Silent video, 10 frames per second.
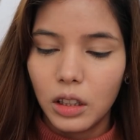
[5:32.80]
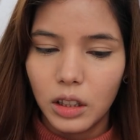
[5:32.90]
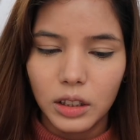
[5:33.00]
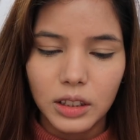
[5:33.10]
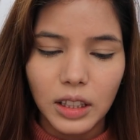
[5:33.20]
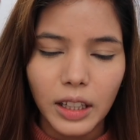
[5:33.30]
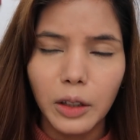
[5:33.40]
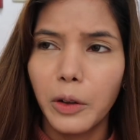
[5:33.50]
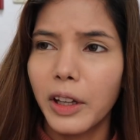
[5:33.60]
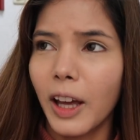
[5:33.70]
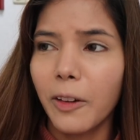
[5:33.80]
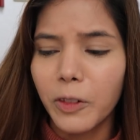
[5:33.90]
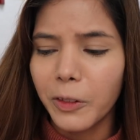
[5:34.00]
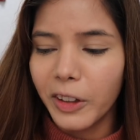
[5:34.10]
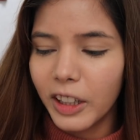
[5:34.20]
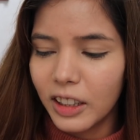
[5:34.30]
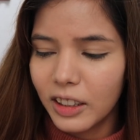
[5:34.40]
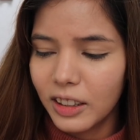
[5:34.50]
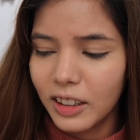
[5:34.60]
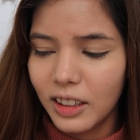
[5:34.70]
It's like going everywhere.
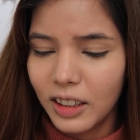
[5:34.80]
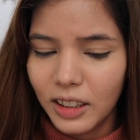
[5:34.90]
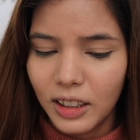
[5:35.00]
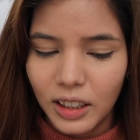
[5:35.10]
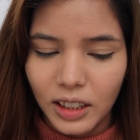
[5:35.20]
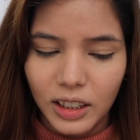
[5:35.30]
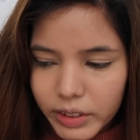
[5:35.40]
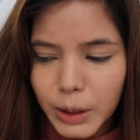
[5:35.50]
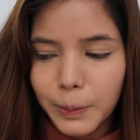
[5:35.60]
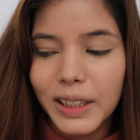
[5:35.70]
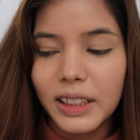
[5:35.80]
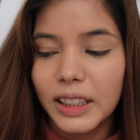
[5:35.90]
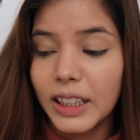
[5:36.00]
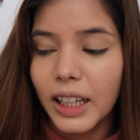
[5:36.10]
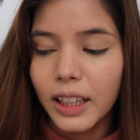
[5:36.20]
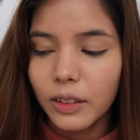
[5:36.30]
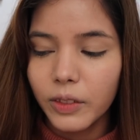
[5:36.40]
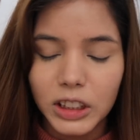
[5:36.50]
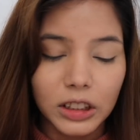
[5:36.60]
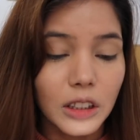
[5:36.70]
Smell nothing,
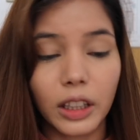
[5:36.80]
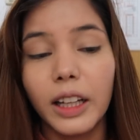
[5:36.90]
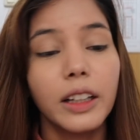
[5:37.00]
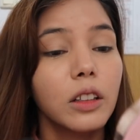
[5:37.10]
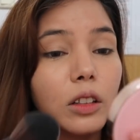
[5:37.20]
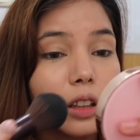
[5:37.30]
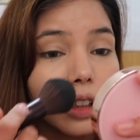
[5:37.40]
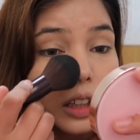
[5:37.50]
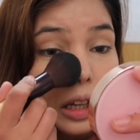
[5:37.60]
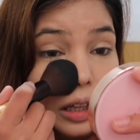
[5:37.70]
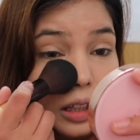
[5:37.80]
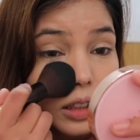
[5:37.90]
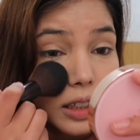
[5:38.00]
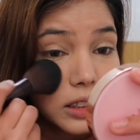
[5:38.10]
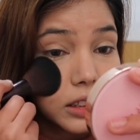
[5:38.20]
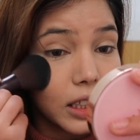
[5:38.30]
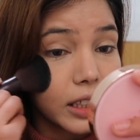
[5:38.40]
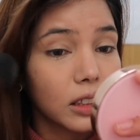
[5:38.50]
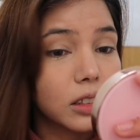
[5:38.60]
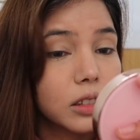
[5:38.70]
which is really good. And let's set.